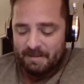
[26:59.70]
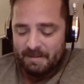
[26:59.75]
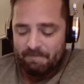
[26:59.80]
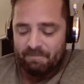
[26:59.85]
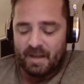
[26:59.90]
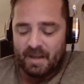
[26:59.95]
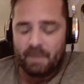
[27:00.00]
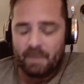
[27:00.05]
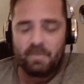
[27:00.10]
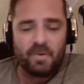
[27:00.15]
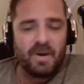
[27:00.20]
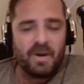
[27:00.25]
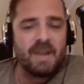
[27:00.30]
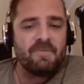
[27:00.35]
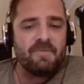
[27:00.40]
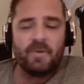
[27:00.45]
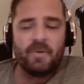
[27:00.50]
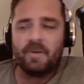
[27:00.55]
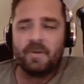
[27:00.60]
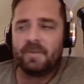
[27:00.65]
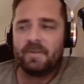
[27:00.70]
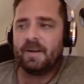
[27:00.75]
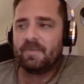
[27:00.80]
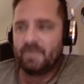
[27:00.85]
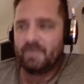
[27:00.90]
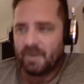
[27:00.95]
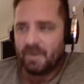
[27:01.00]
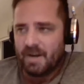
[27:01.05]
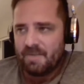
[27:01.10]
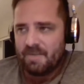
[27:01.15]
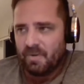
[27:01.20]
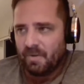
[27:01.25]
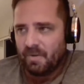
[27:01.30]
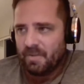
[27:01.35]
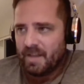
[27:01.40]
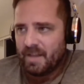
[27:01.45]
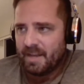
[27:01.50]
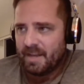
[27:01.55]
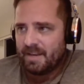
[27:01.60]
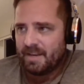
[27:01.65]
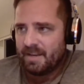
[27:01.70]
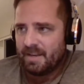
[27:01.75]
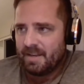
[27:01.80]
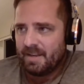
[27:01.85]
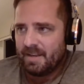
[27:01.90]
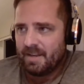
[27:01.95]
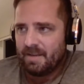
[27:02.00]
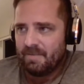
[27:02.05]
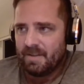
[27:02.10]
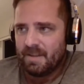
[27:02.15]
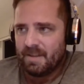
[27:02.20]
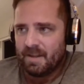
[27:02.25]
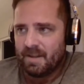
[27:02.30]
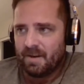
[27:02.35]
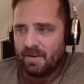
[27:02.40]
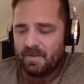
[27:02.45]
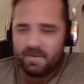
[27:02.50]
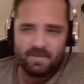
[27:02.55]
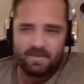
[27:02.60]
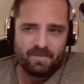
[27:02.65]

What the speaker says: I'm grateful. I'm grateful that even though